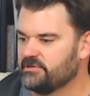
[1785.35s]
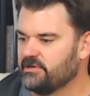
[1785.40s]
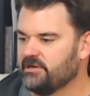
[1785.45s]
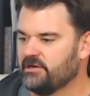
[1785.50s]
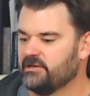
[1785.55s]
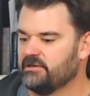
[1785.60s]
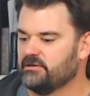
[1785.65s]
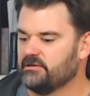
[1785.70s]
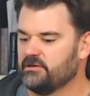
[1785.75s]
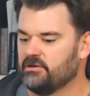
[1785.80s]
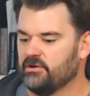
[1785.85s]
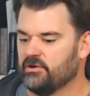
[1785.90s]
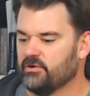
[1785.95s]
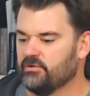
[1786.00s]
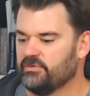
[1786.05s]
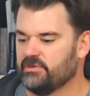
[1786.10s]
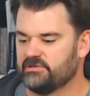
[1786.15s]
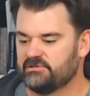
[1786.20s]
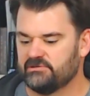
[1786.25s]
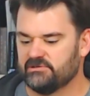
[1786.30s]
And
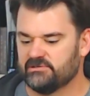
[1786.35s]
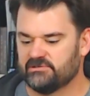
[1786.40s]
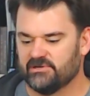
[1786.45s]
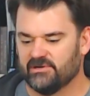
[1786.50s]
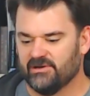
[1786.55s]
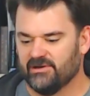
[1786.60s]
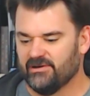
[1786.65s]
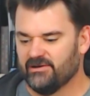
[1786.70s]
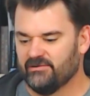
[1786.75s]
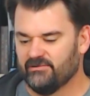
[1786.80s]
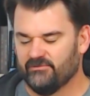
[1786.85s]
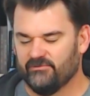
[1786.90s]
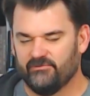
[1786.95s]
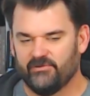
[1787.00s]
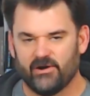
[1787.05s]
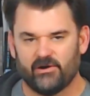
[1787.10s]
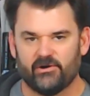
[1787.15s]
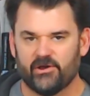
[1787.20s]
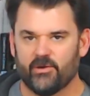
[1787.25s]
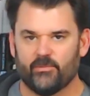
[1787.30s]
this is
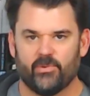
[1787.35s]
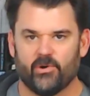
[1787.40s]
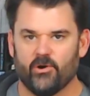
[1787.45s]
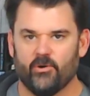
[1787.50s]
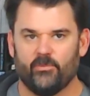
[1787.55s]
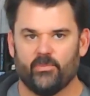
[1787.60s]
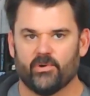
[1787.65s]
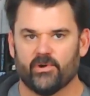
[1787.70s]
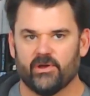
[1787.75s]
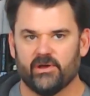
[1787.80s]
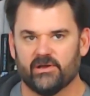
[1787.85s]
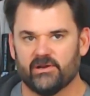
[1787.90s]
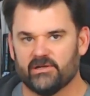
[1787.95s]
very appropriate.